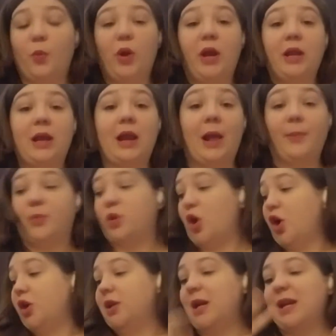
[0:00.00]
reason I'm
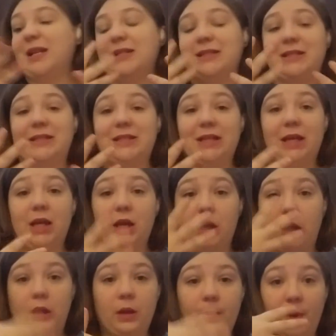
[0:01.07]
start getting
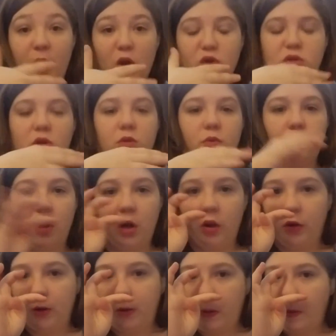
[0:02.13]
sick. My nose starts
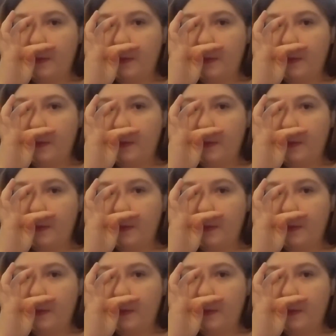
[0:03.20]
running.